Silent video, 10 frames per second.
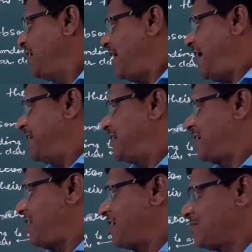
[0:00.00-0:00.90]
and the
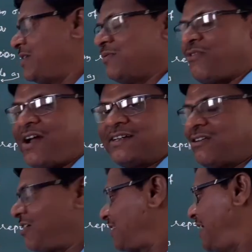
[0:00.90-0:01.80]
class midpoint
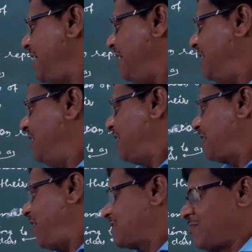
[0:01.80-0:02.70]
or the
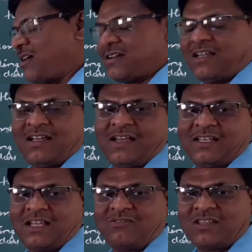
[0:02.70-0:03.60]
class mark, and
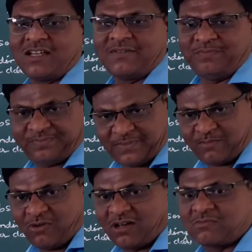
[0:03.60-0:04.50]
give the
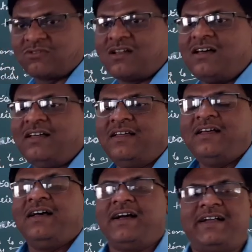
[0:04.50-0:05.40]
formula
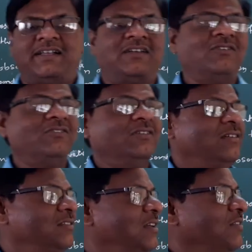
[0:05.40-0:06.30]
and
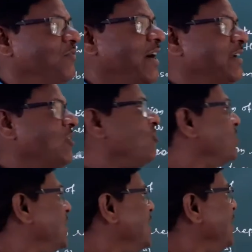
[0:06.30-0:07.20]
find out
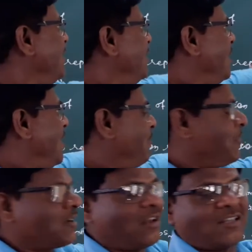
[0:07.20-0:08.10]
the
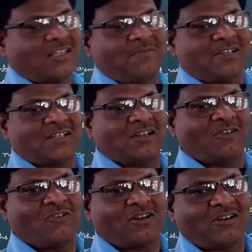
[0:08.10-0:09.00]
upper class limits and
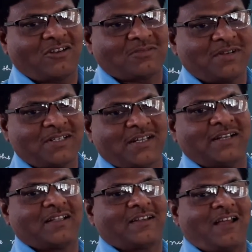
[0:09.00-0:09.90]
lower class limits
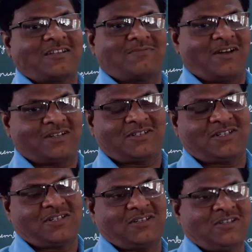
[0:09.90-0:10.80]
and the class marks.
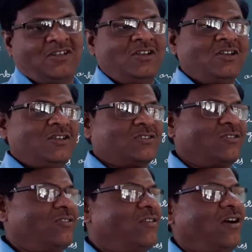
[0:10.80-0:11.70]
So
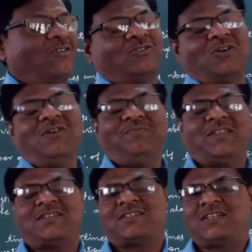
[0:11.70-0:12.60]
you have to
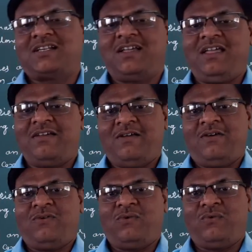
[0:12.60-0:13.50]
study
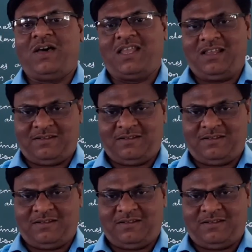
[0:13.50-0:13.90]
well.